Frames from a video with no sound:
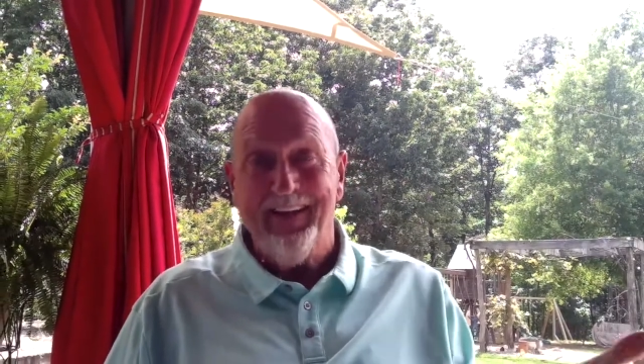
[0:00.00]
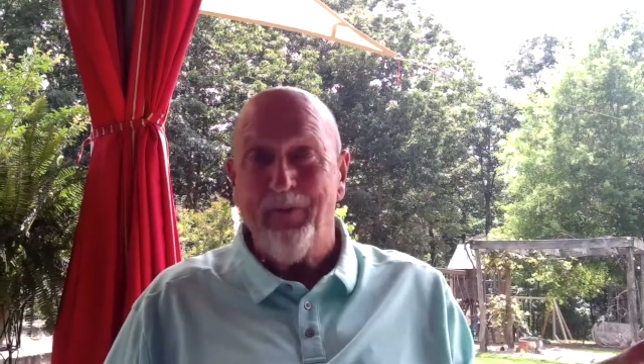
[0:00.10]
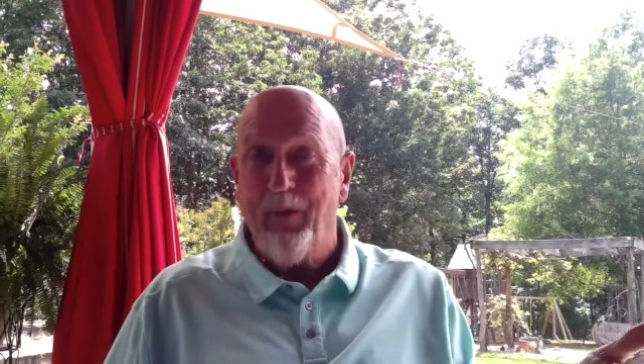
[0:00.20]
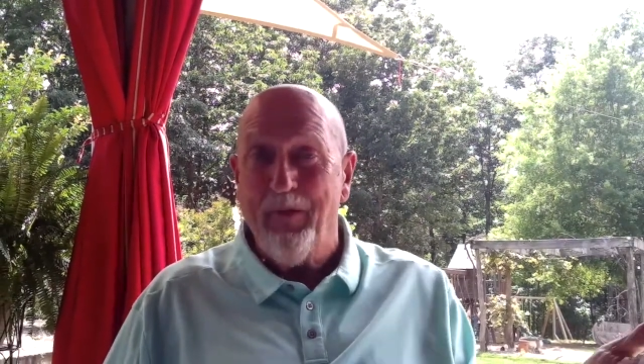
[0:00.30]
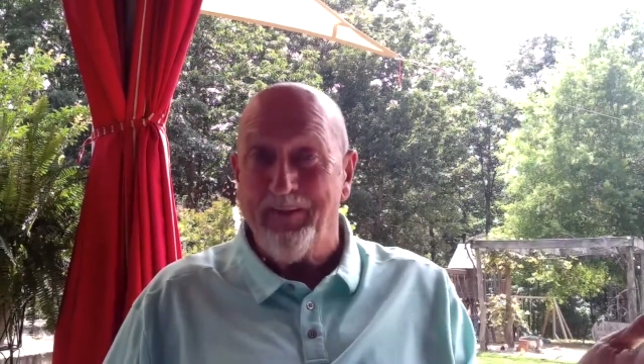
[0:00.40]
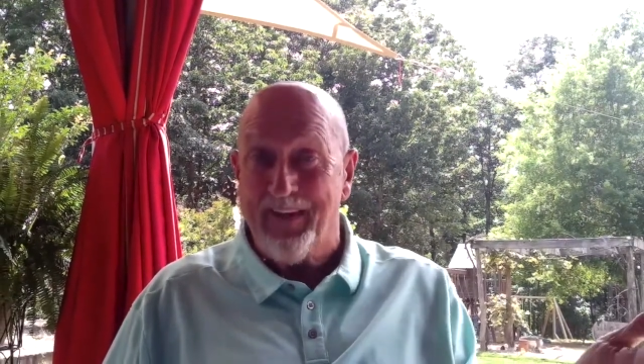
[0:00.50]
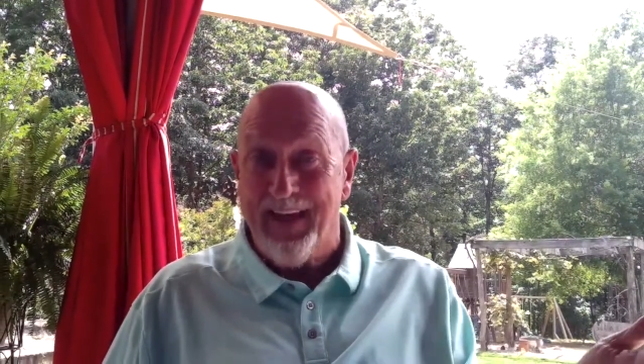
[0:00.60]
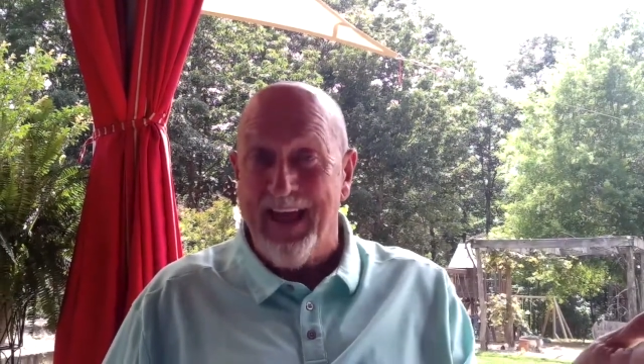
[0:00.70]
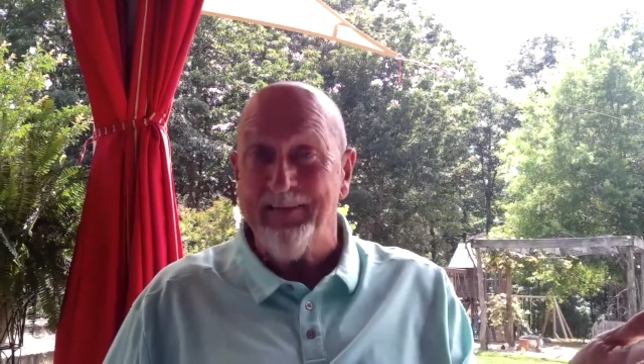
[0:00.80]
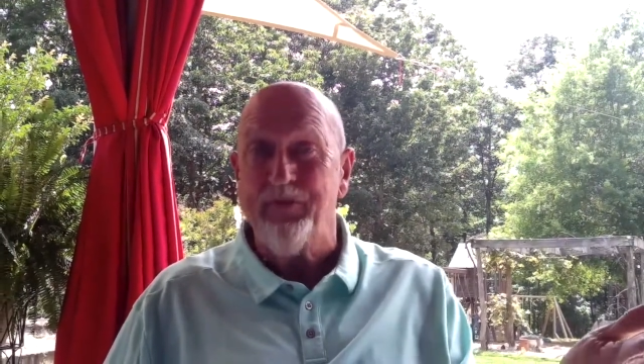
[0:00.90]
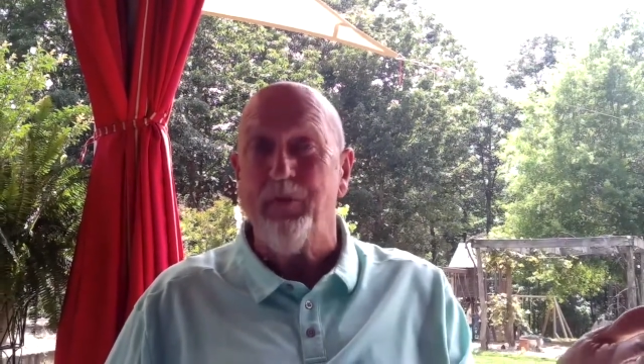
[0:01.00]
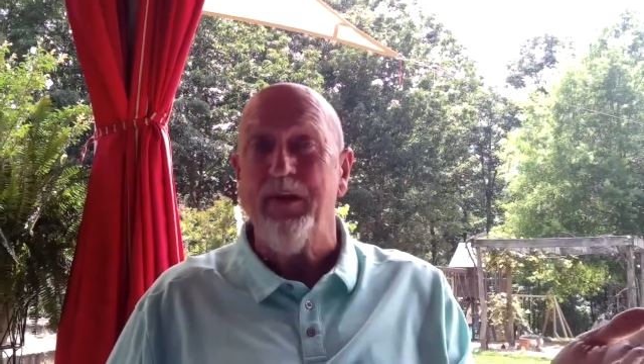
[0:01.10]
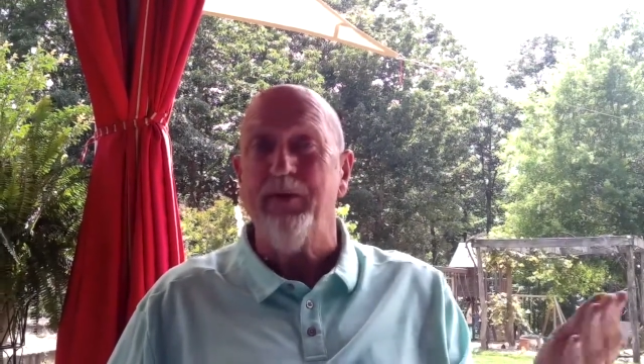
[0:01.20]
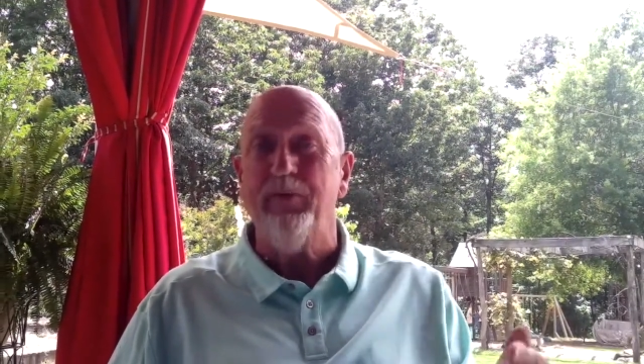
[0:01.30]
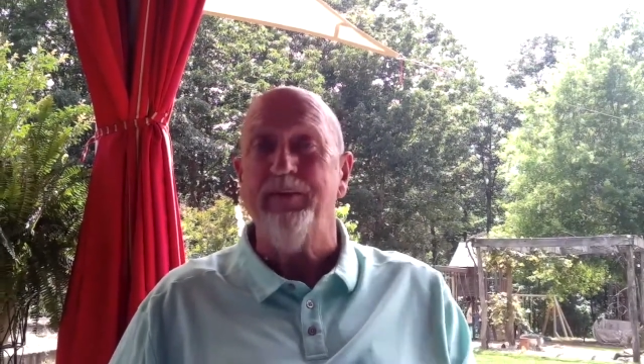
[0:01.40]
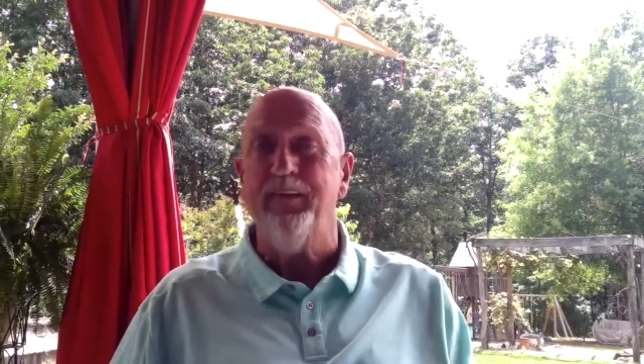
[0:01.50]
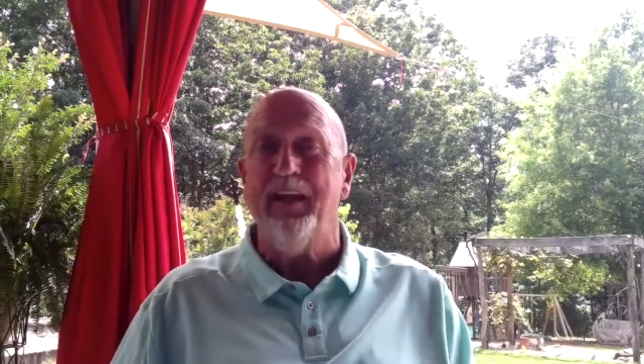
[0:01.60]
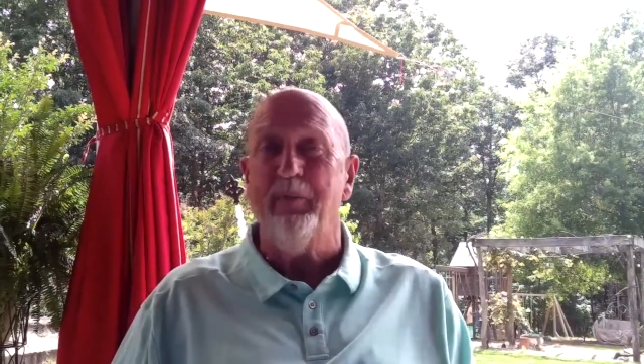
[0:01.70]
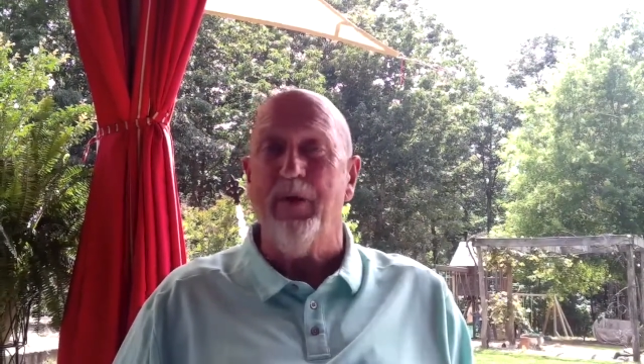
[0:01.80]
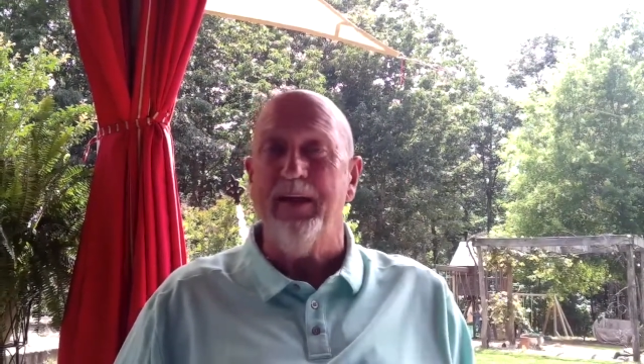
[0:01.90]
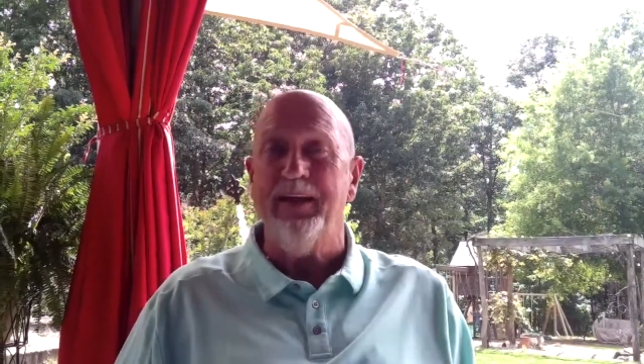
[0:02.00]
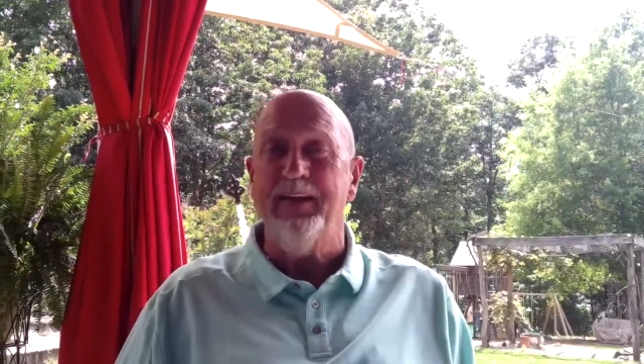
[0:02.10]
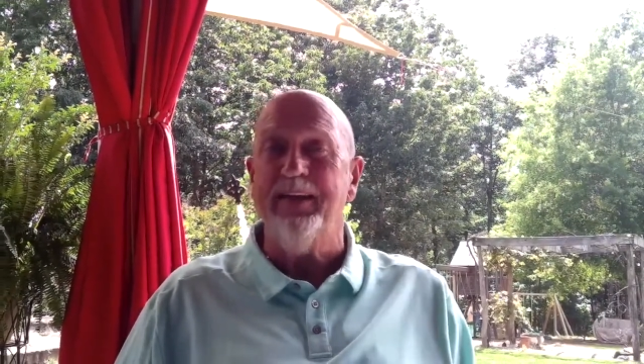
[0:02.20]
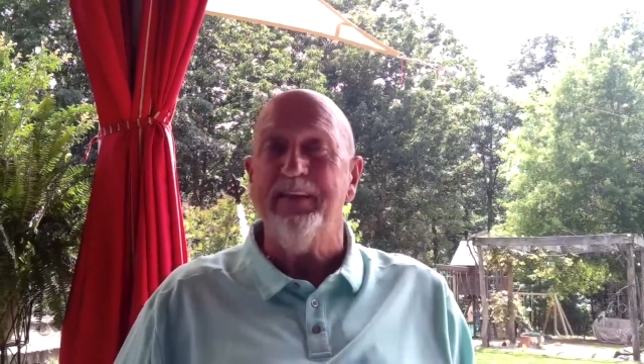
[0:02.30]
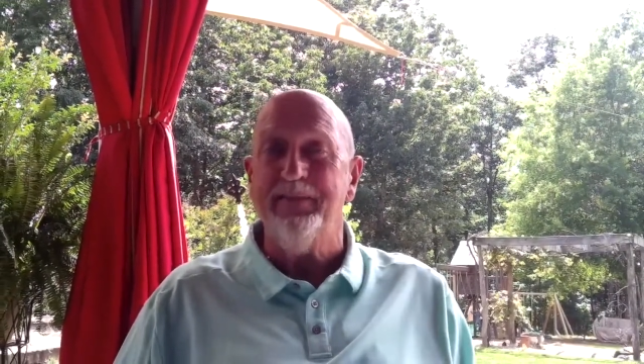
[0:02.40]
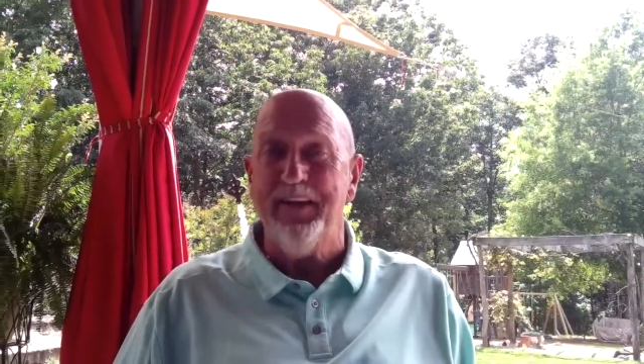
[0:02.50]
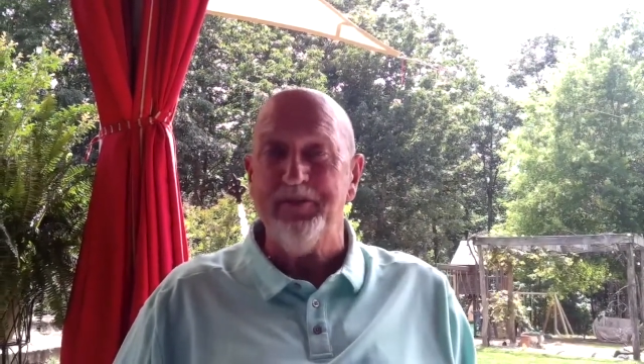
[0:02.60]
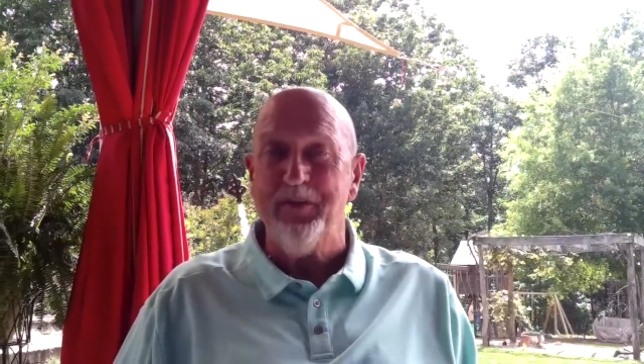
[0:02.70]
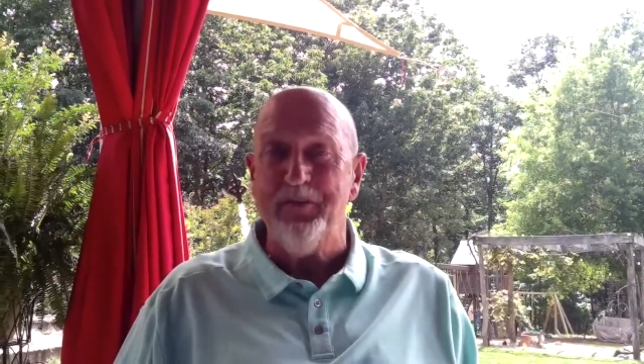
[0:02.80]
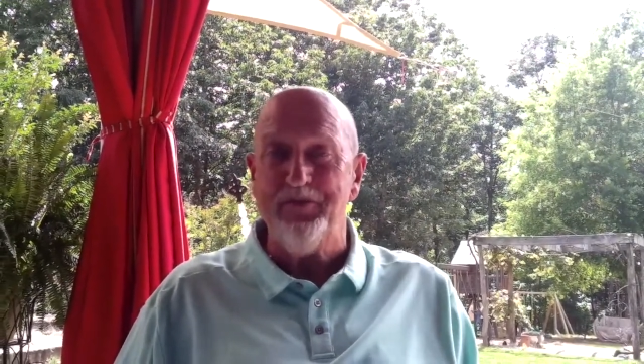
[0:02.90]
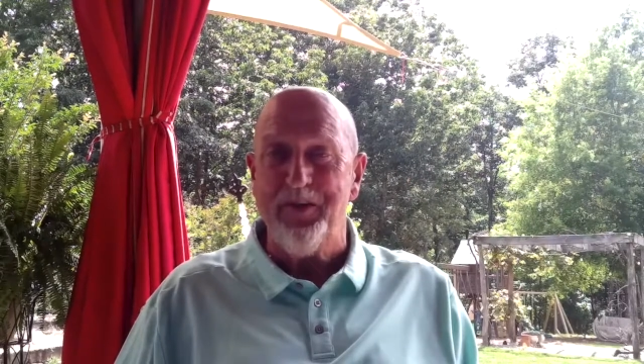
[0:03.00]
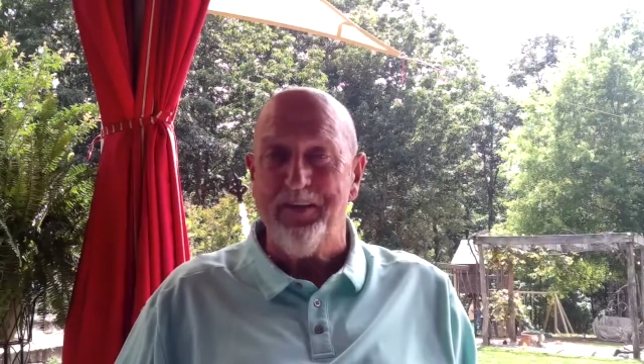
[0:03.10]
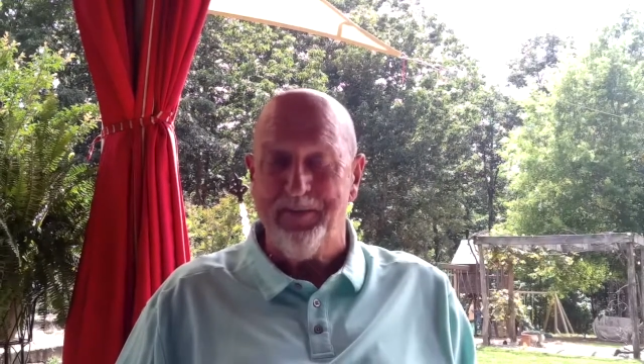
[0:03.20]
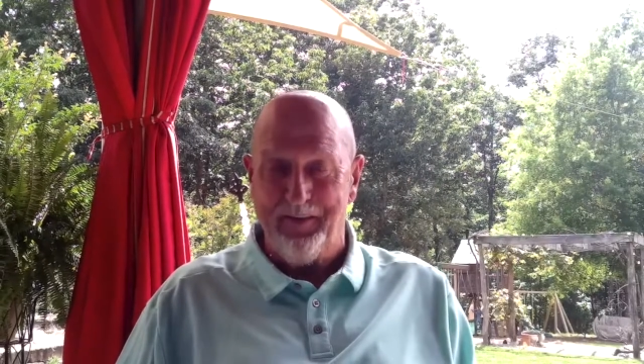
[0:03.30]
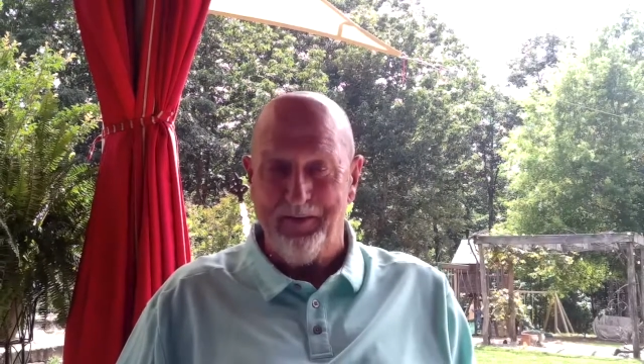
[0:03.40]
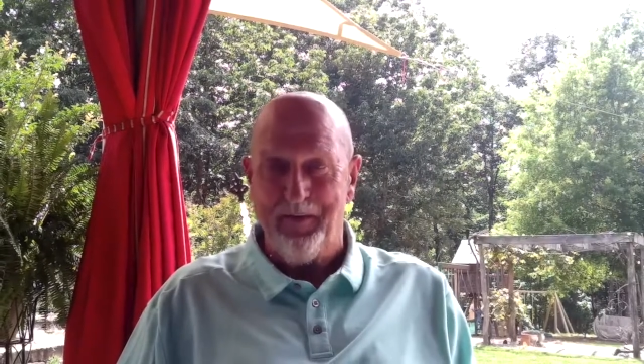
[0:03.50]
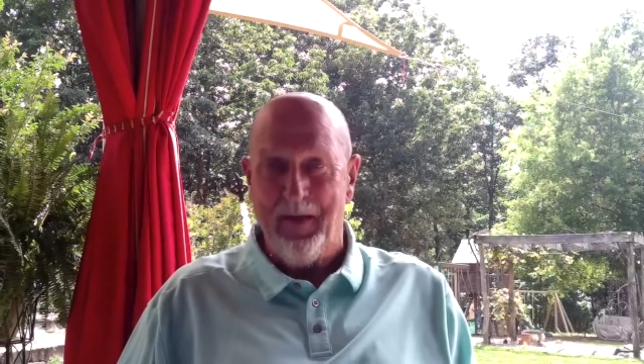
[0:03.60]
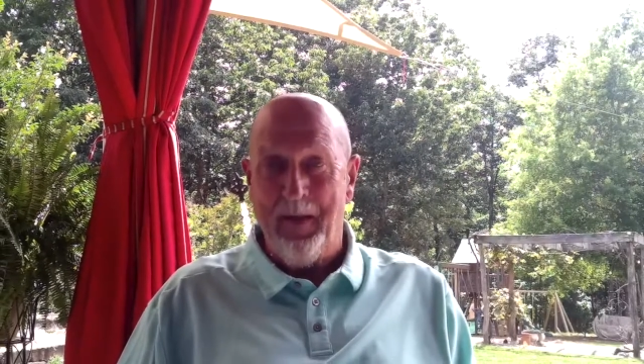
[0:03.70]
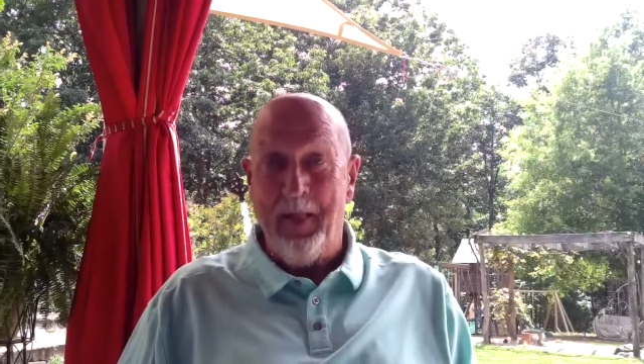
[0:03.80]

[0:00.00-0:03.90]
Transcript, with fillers: What was it? Last week we celebrated the ascension of Jesus